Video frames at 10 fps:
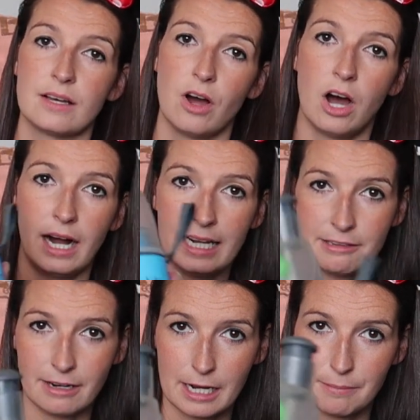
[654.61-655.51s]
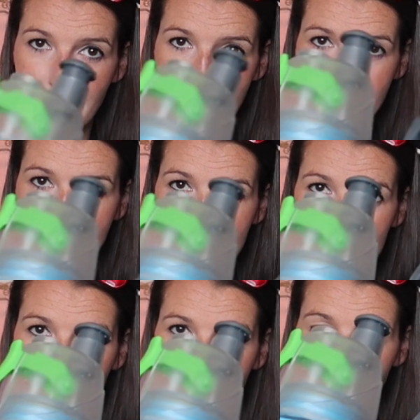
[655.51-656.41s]
So highly recommend
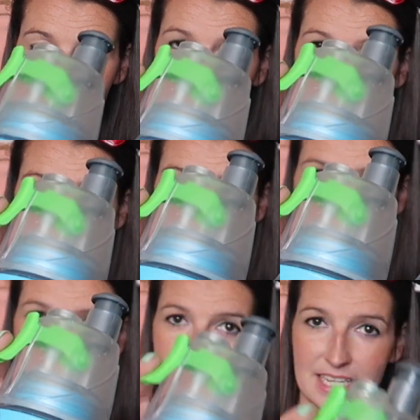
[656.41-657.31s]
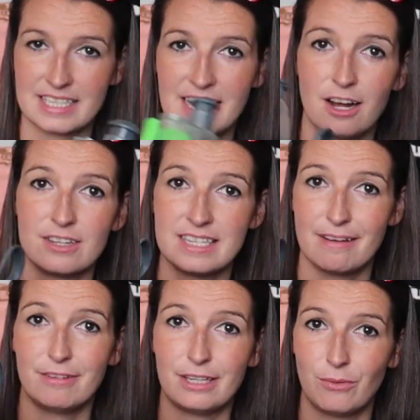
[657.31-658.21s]
stopping off and getting some of these. They are
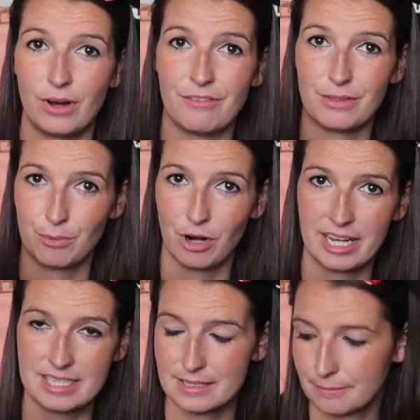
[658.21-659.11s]
definitely worth the price.